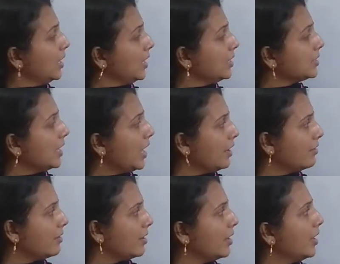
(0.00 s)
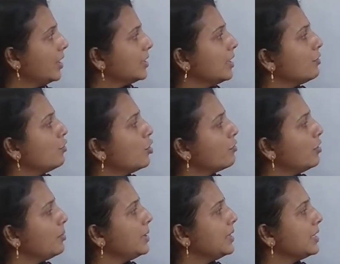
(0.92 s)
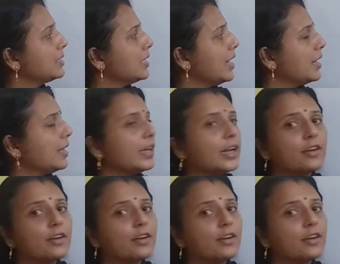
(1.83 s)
is 100. Then what will be the starting